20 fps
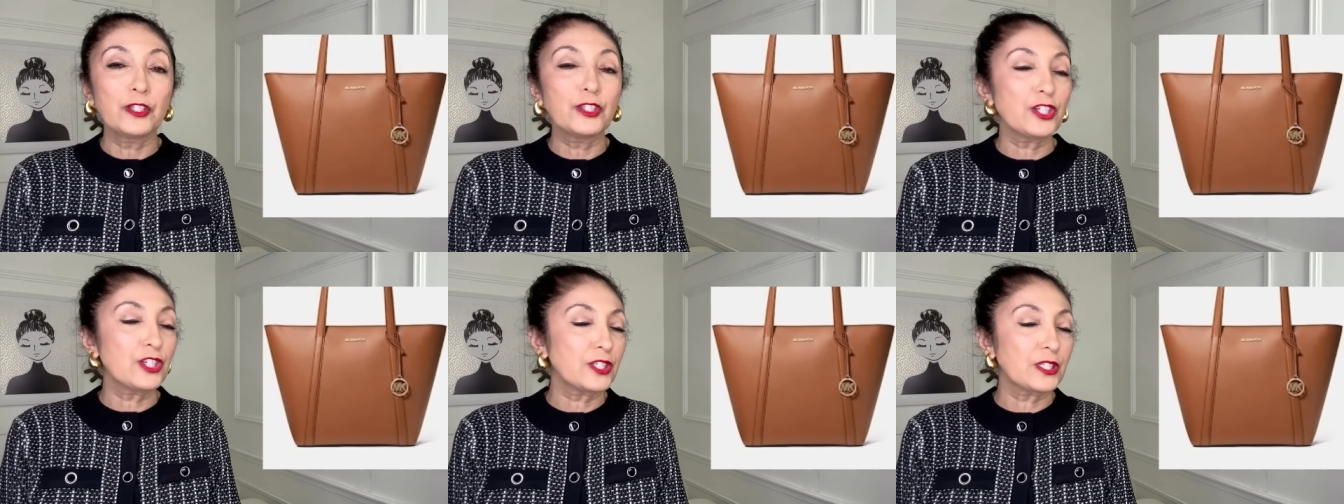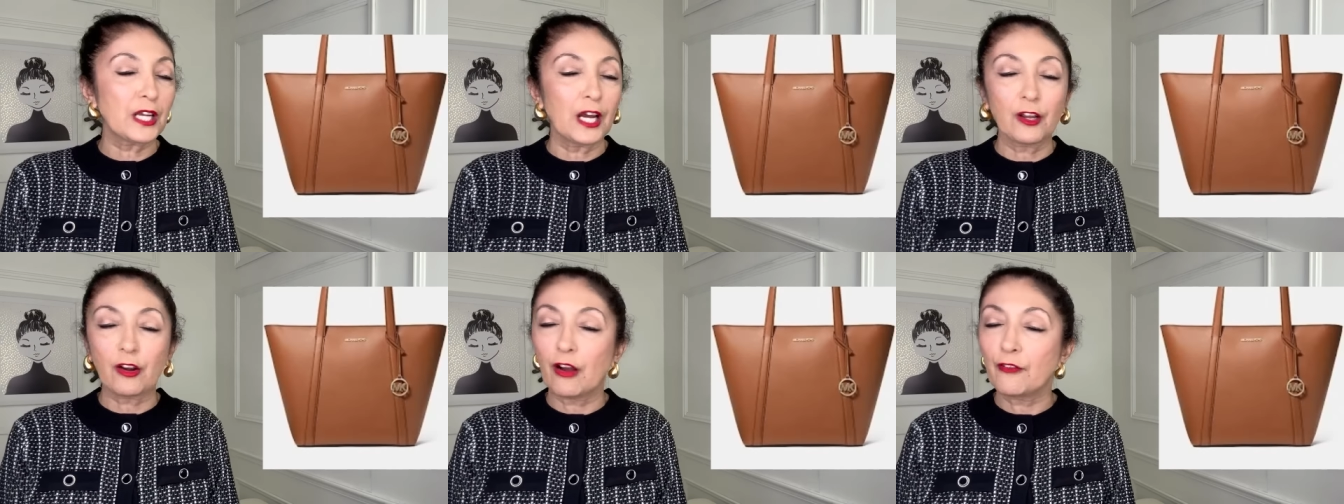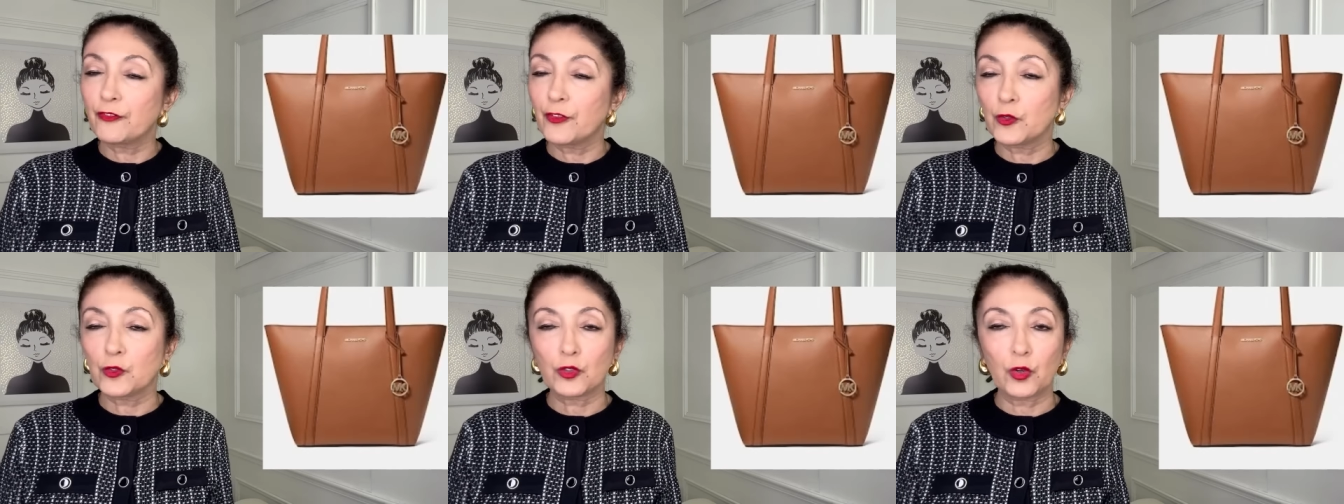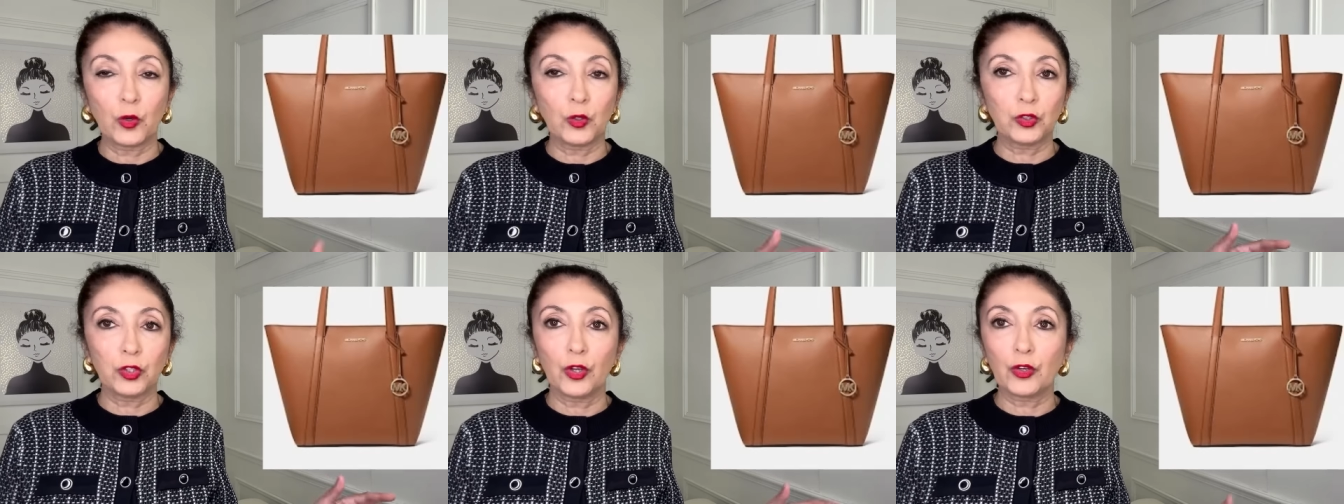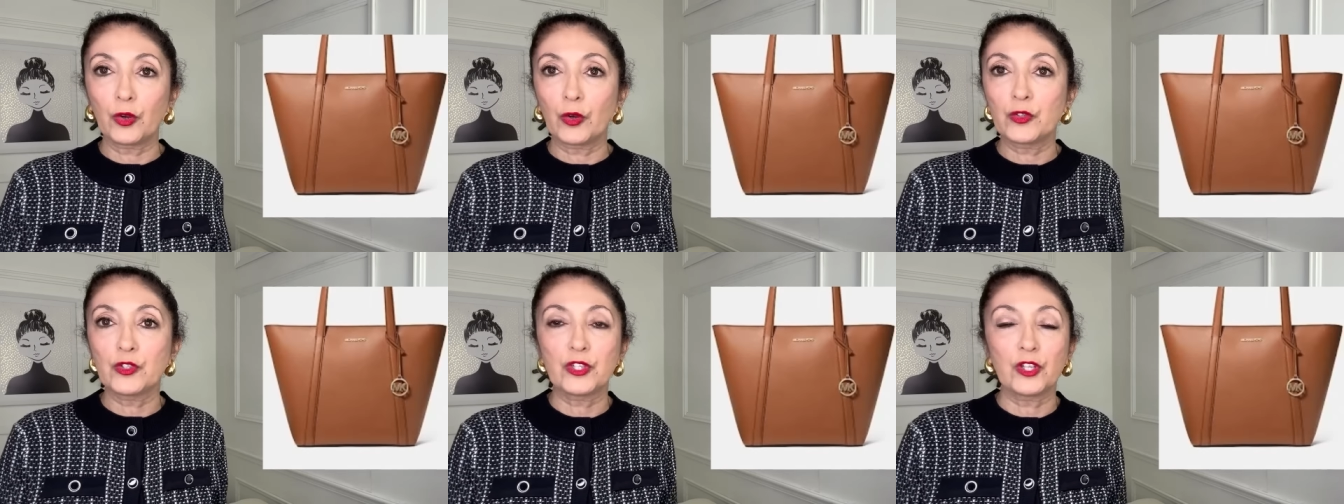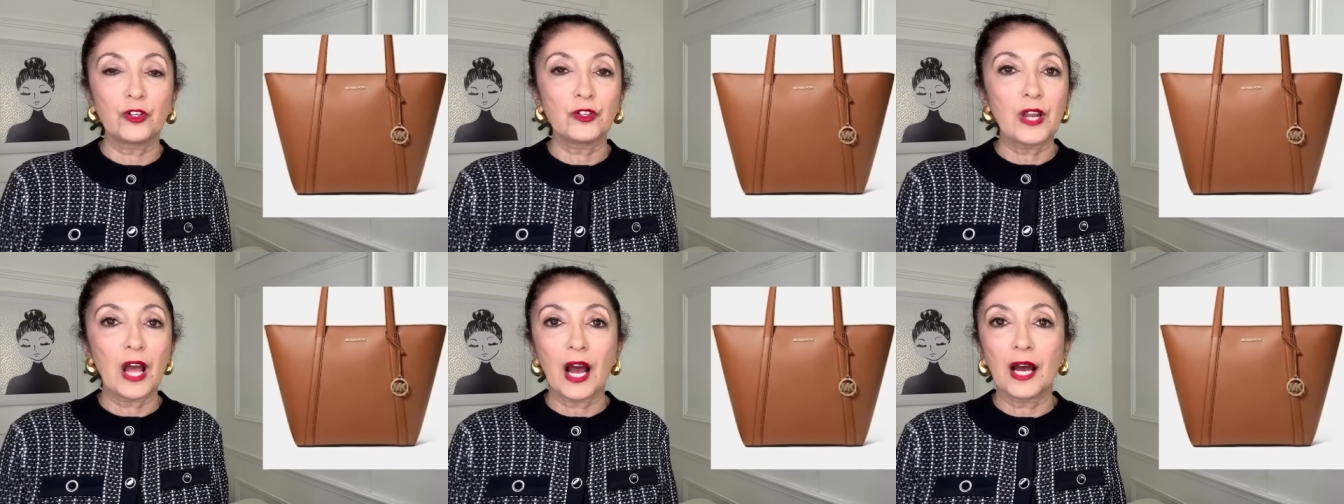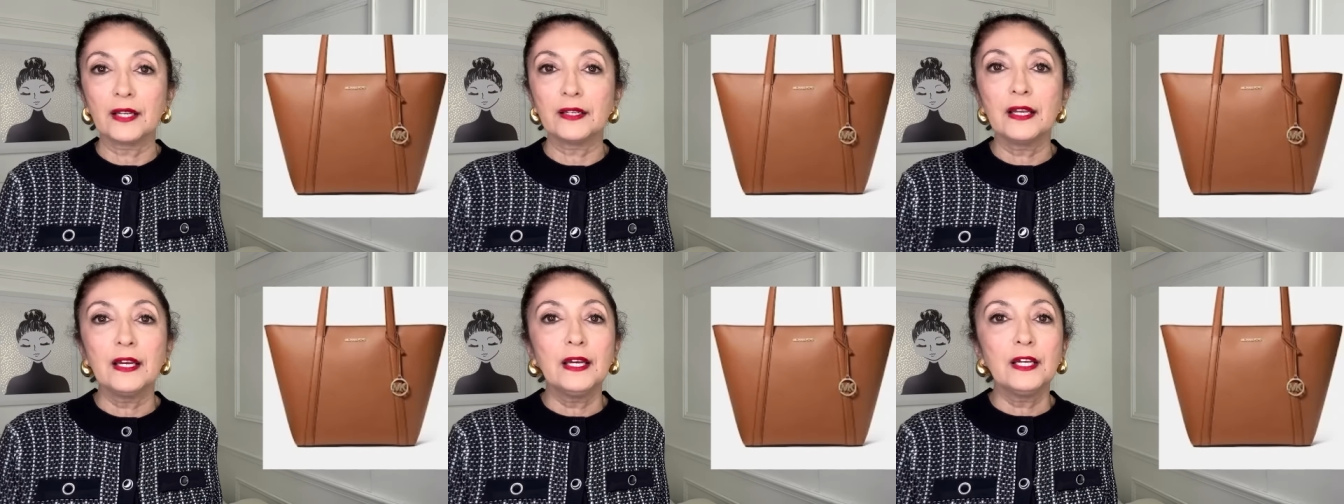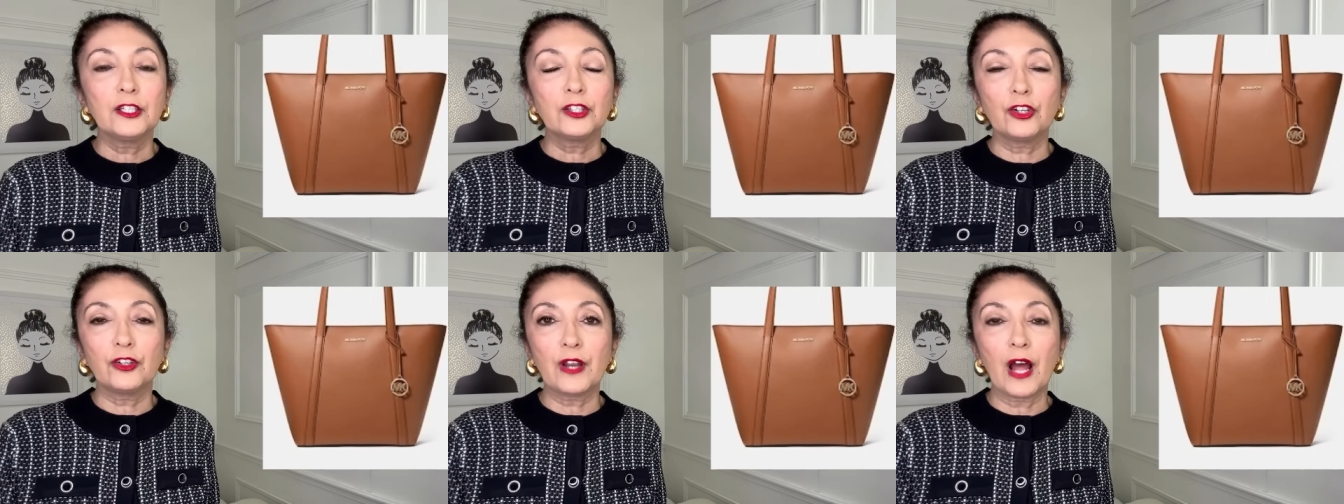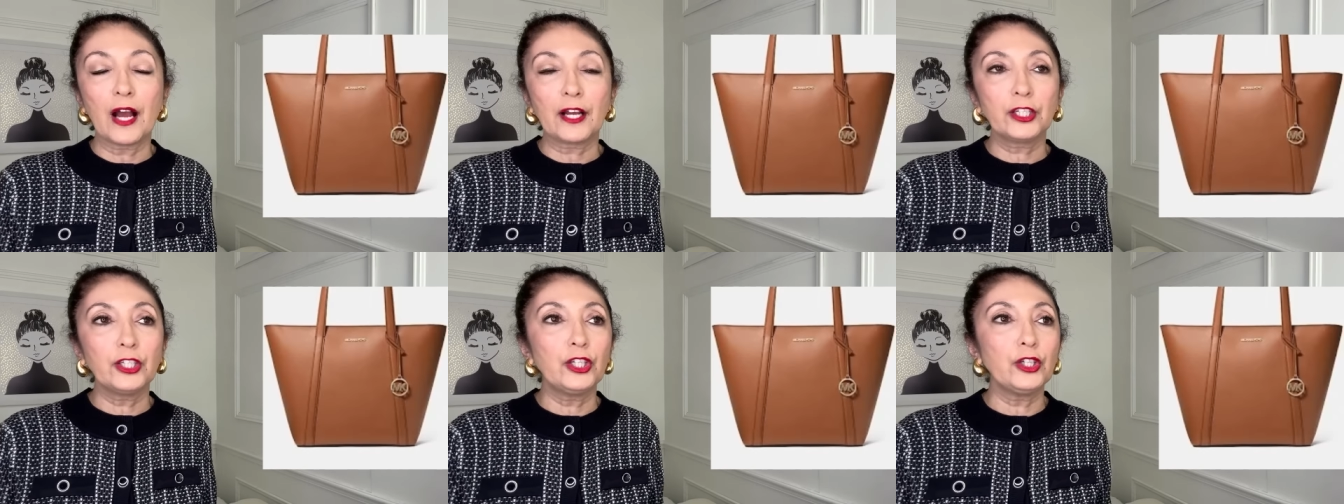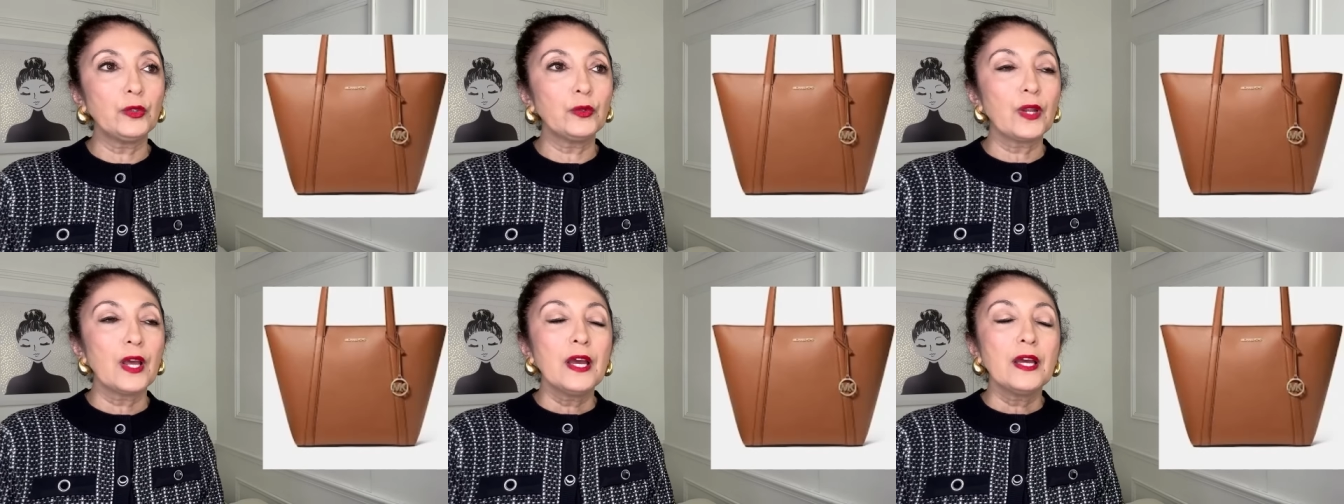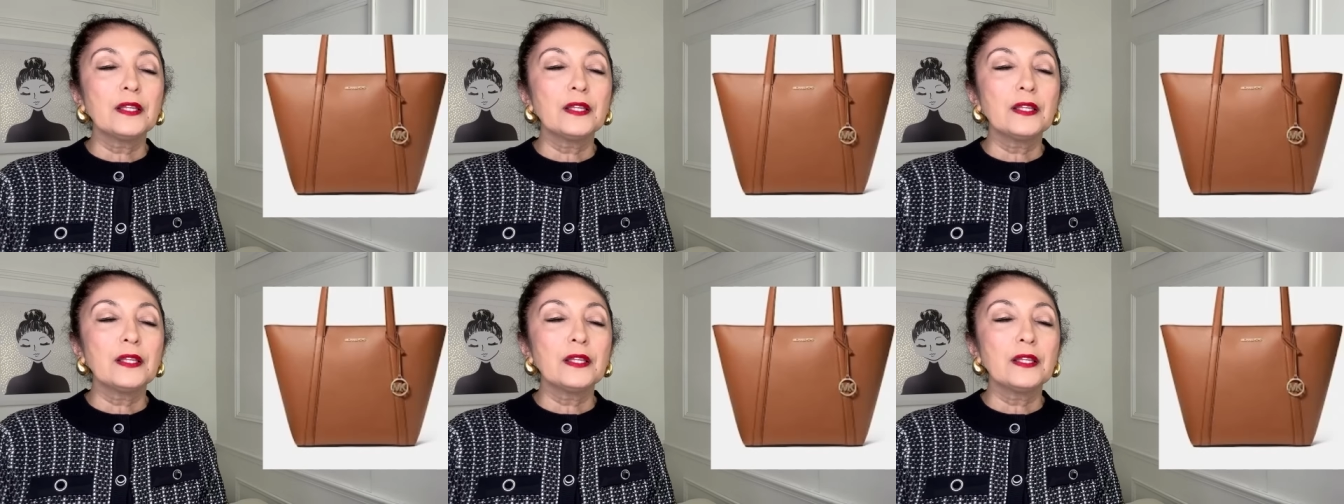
just cut off those gold logos. They're not they're not cute.